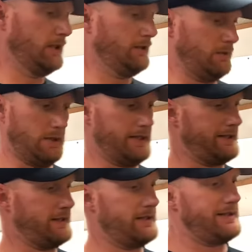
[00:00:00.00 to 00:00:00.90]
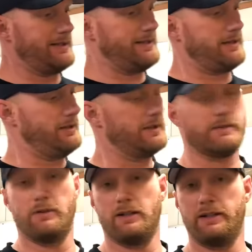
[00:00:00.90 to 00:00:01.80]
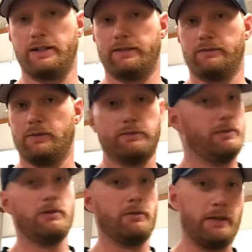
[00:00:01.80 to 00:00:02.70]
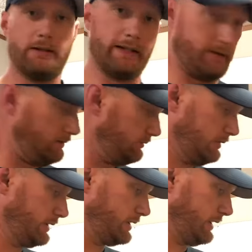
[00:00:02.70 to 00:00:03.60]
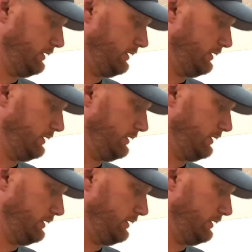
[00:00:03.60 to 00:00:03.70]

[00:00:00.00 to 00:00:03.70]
One is done, 2 is 1, and 1 more, well, hell, we're good.